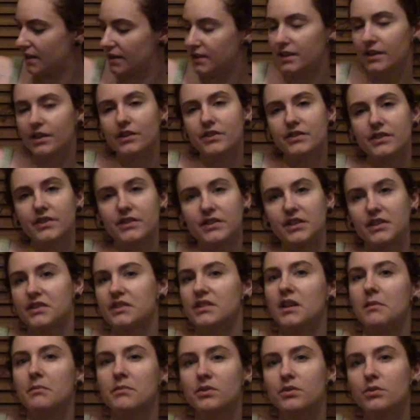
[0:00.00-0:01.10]
knitters, is
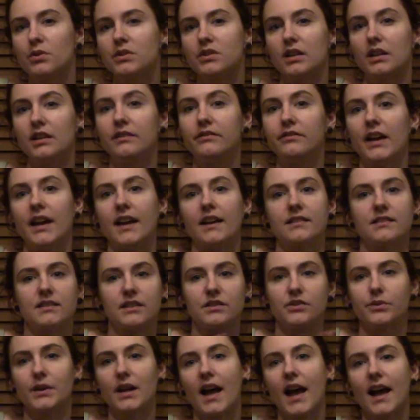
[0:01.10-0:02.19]
some sort of
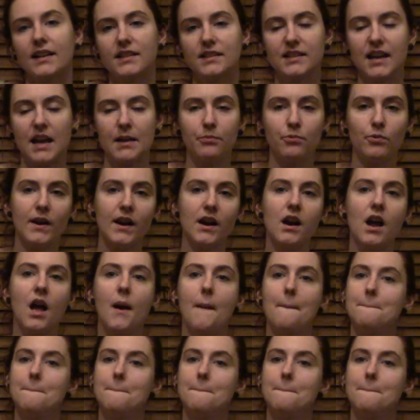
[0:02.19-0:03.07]
accessory hat type wear,